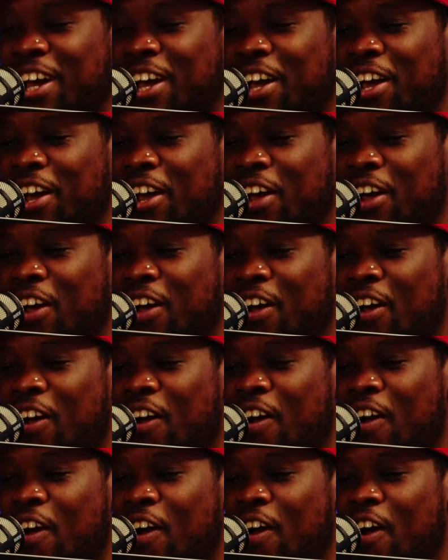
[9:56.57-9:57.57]

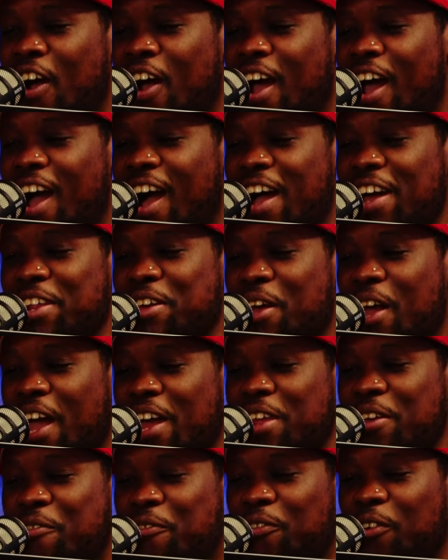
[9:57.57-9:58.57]
Seriously, bro. And he,
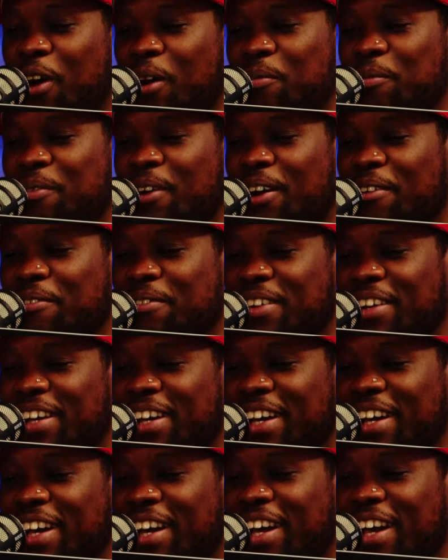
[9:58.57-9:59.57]
and he flopped.
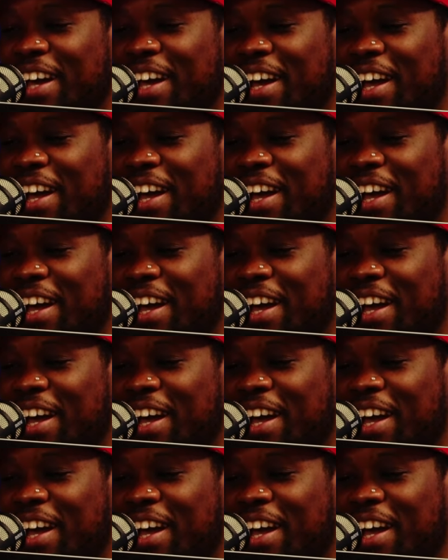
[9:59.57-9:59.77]
Seriously,